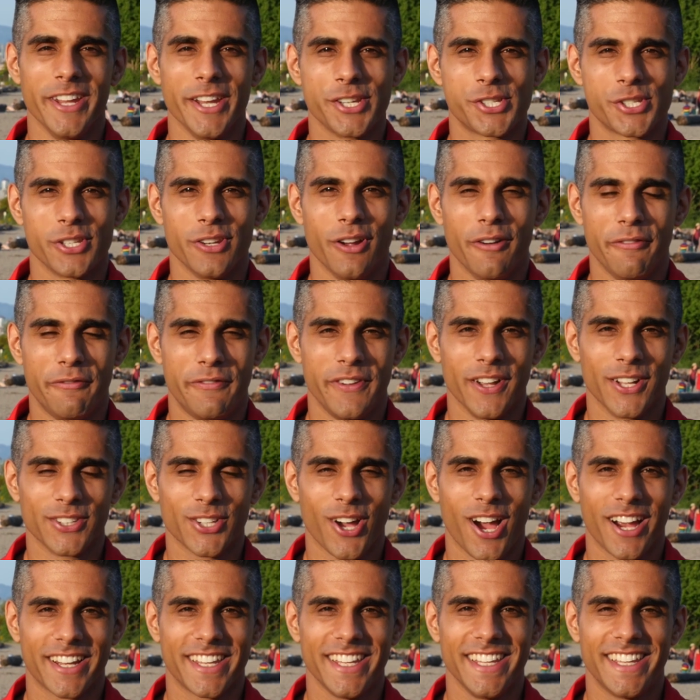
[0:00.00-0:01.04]
edition of Field
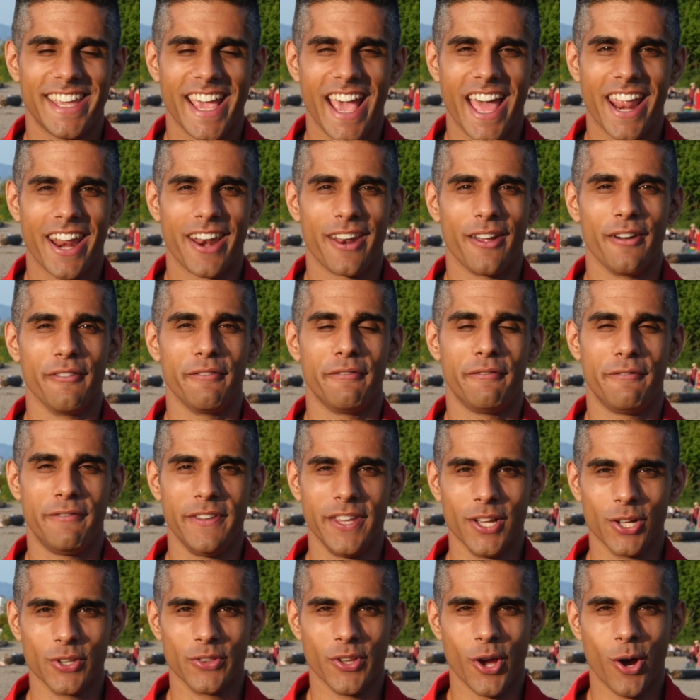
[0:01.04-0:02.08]
Hockey Canada
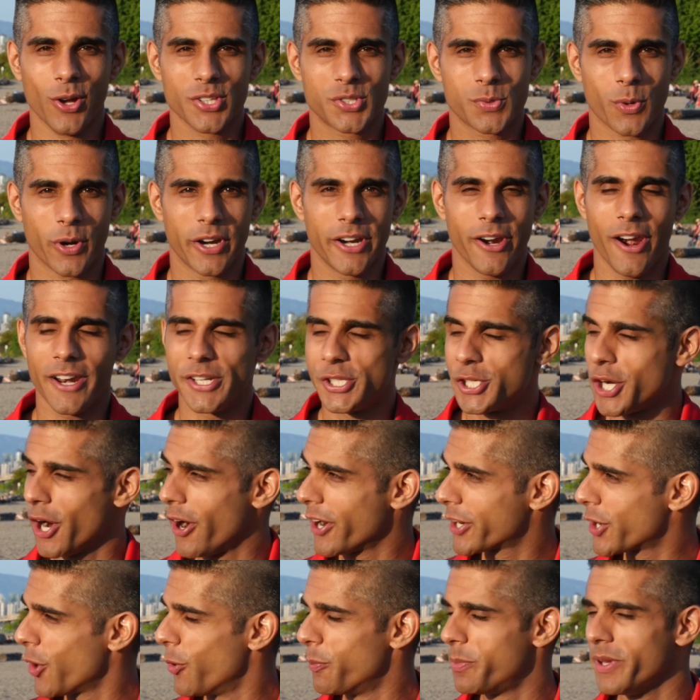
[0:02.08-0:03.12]
Field Notes. We're here at
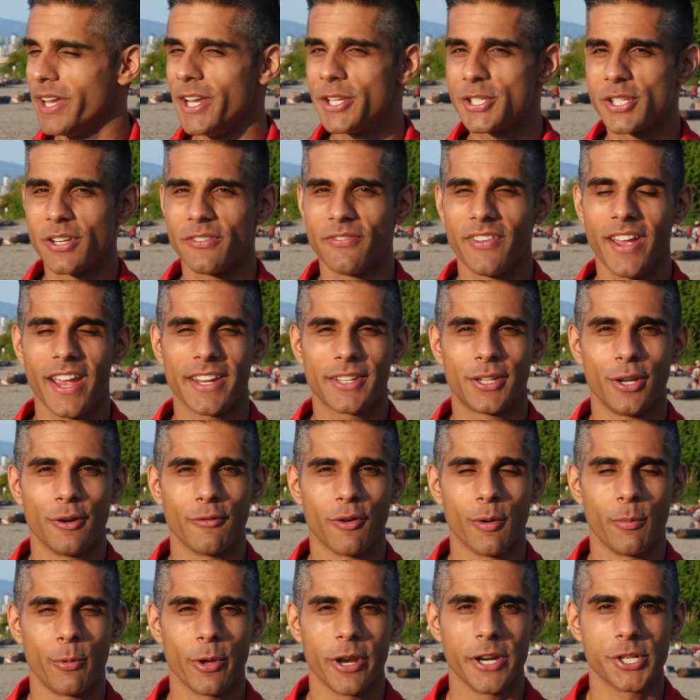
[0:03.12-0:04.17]
Jericho Beach in
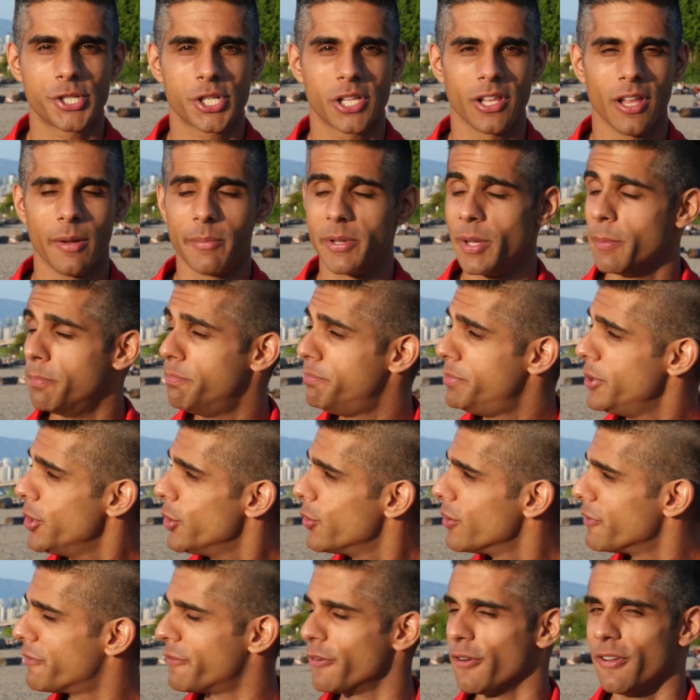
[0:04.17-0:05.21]
Vancouver, British Columbia.
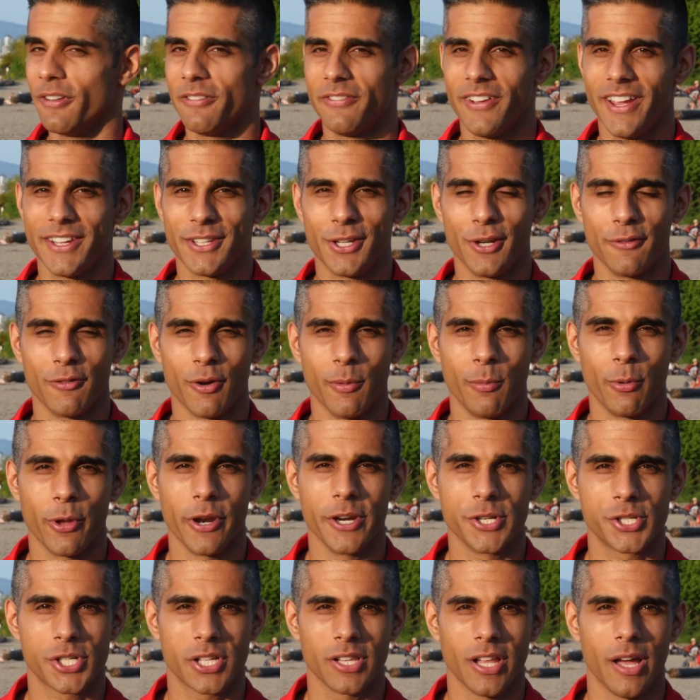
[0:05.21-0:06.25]
Beautiful Vancouver,
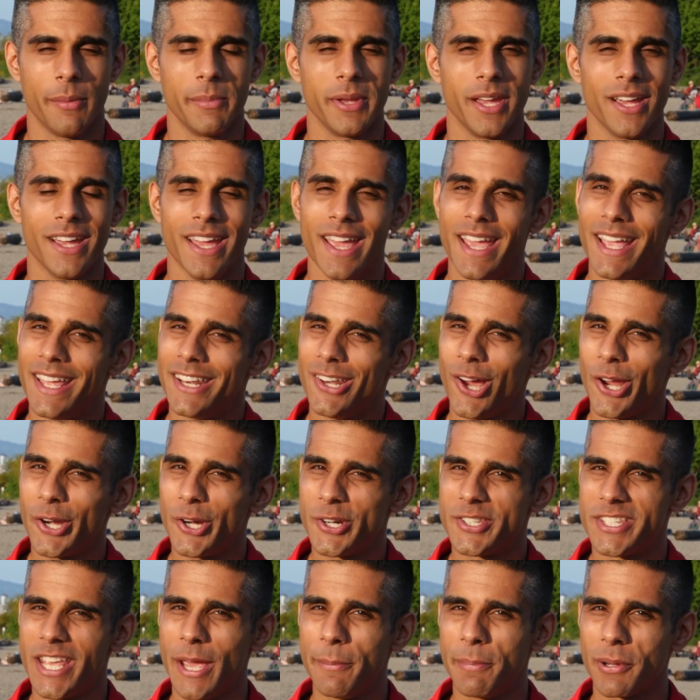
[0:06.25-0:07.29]
British Columbia. Not
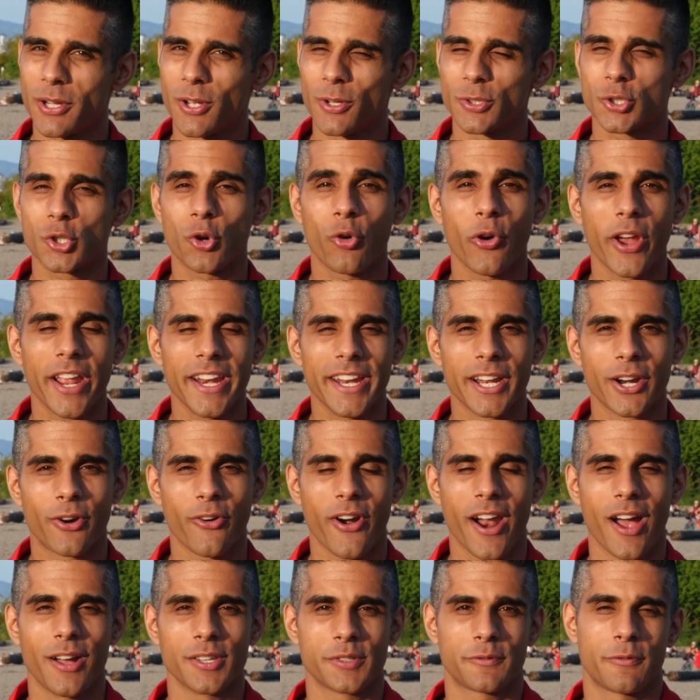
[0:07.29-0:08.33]
your typical training
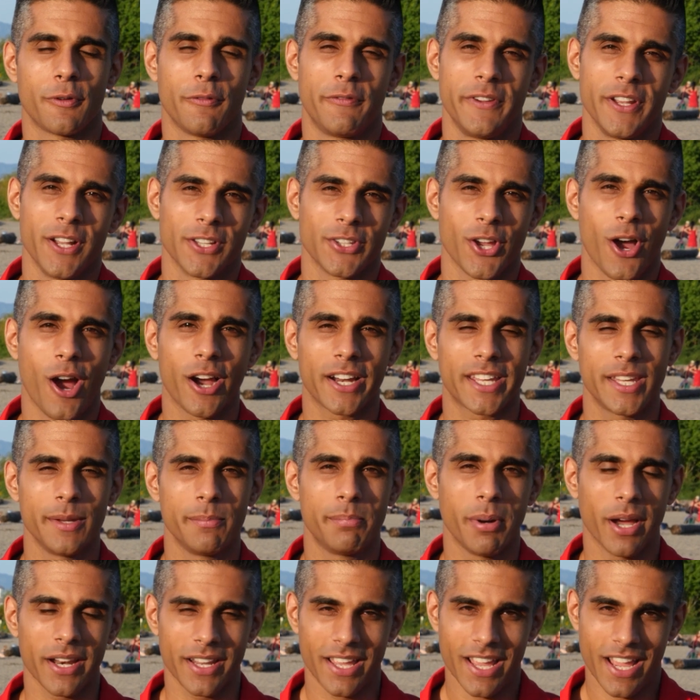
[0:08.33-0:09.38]
grounds for field hockey,
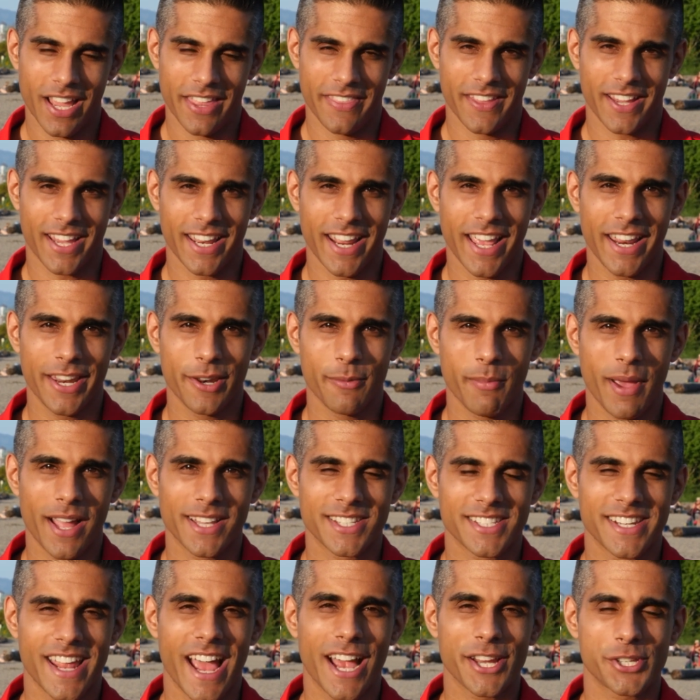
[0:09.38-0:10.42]
but the Canadian
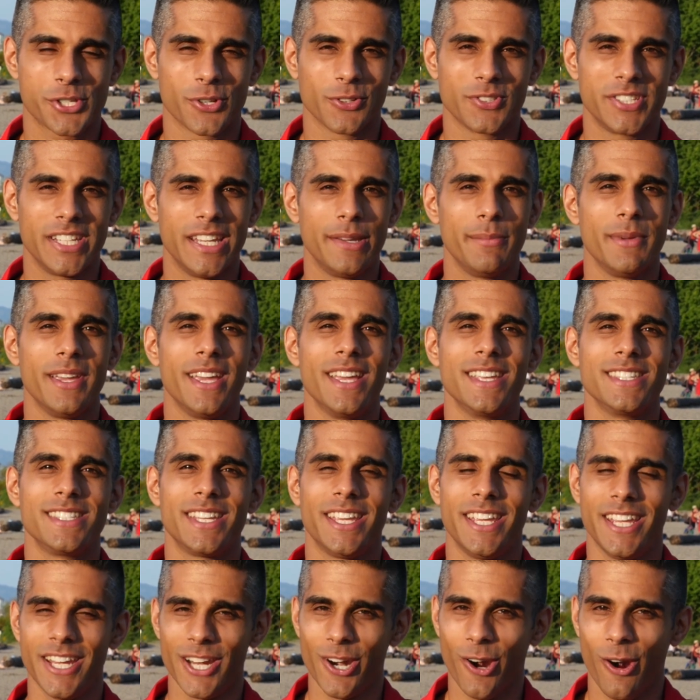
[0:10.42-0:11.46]
men's national team is
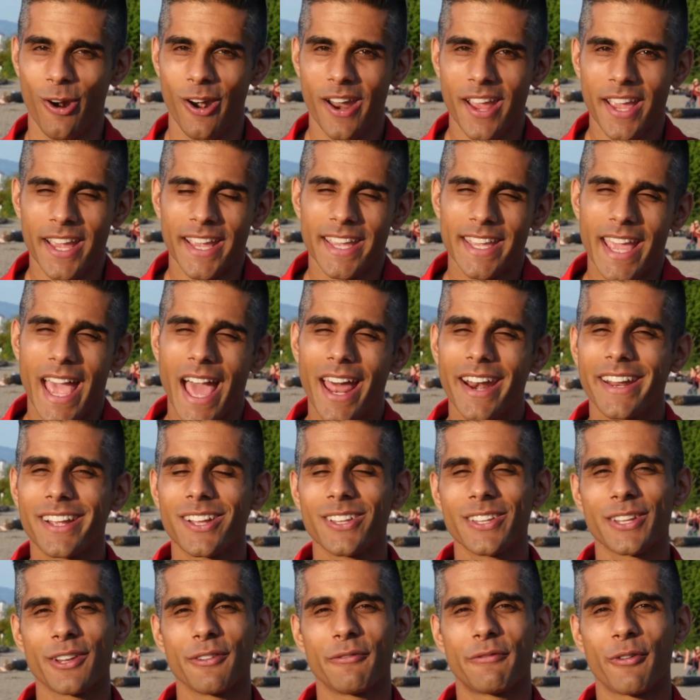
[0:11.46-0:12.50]
here, adding a
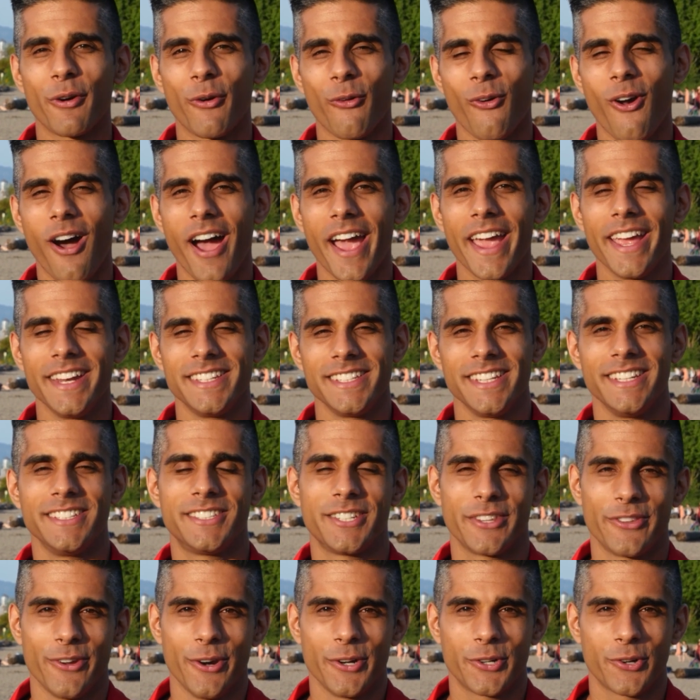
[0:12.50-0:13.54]
little variety
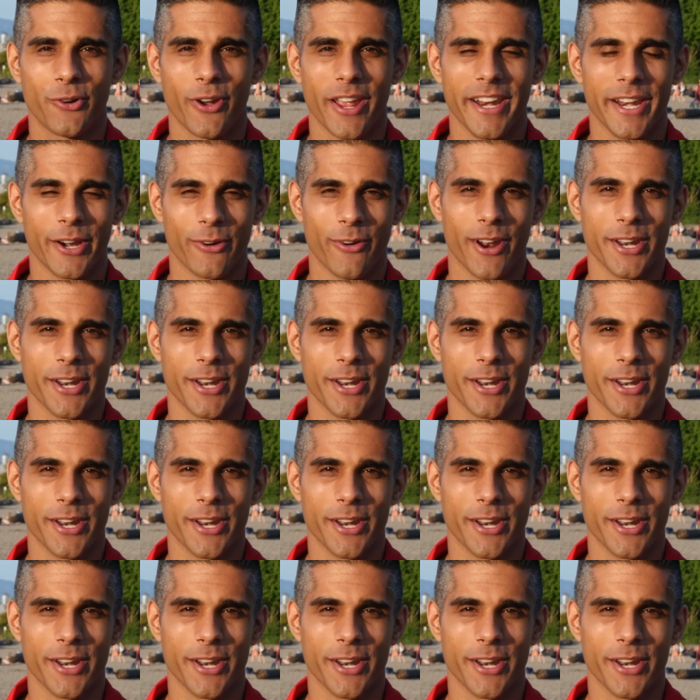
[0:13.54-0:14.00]
to their training